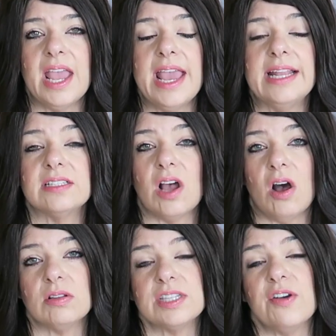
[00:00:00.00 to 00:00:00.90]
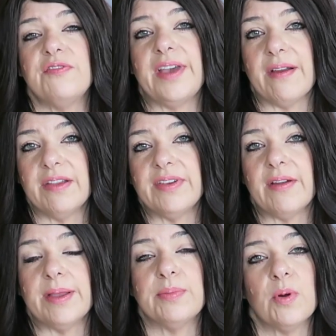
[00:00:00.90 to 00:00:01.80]
It is also very,
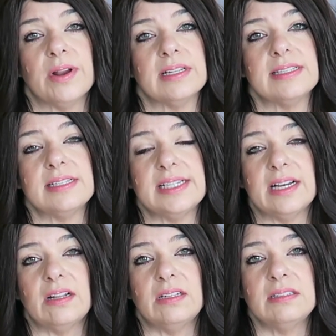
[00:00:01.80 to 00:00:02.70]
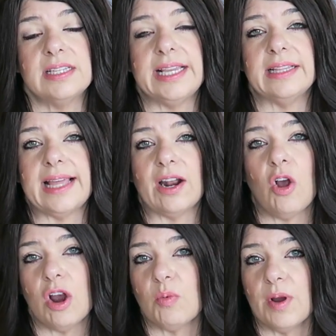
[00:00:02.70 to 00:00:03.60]
very important still to get that
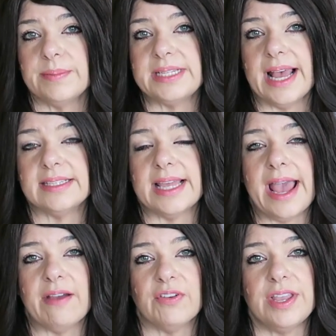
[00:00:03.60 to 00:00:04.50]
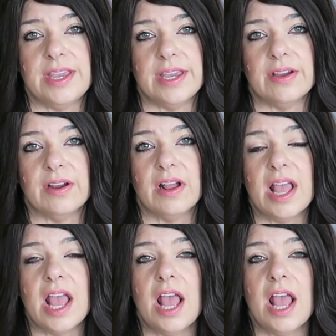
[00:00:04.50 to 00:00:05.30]
heartworm test every year,